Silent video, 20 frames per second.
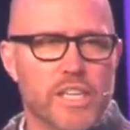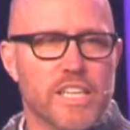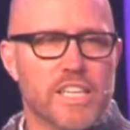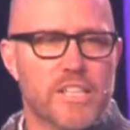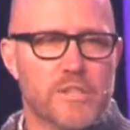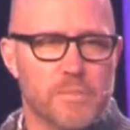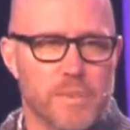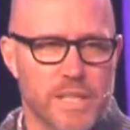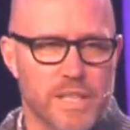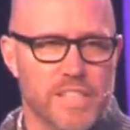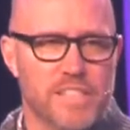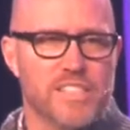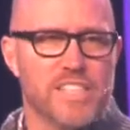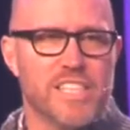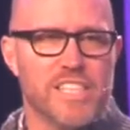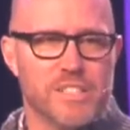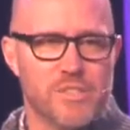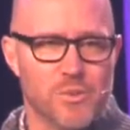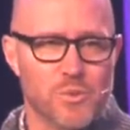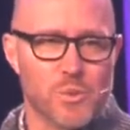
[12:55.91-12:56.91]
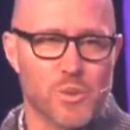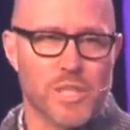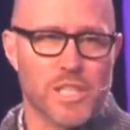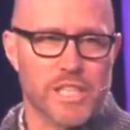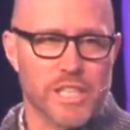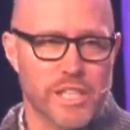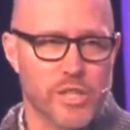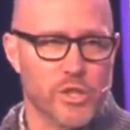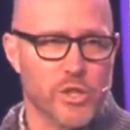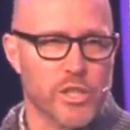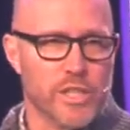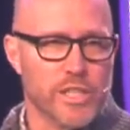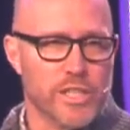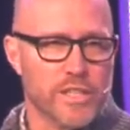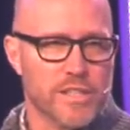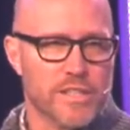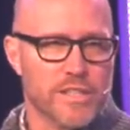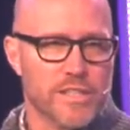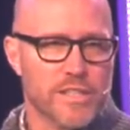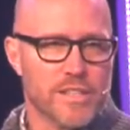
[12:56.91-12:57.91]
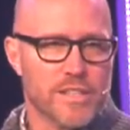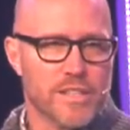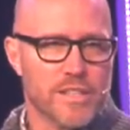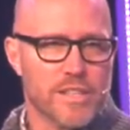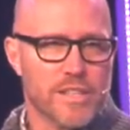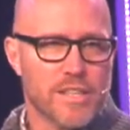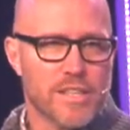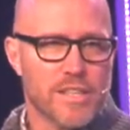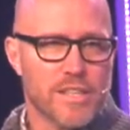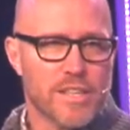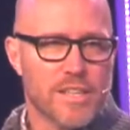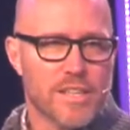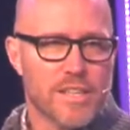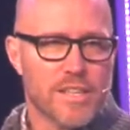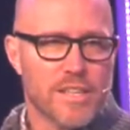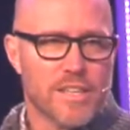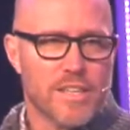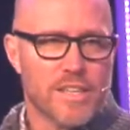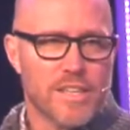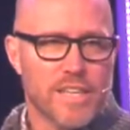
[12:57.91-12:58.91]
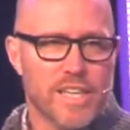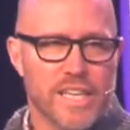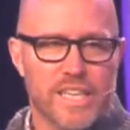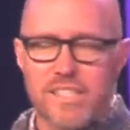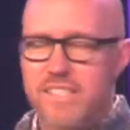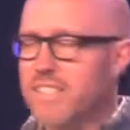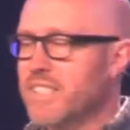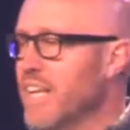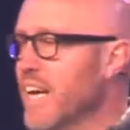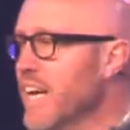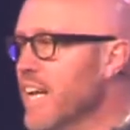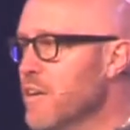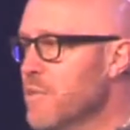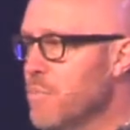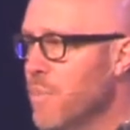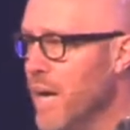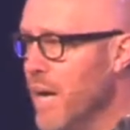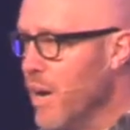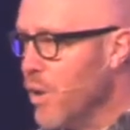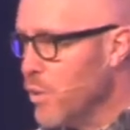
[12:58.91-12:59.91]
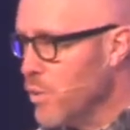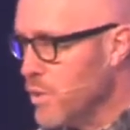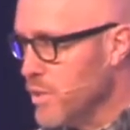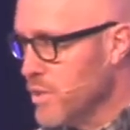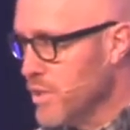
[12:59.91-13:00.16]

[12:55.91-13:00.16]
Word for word: it's because he's really good. And it's not about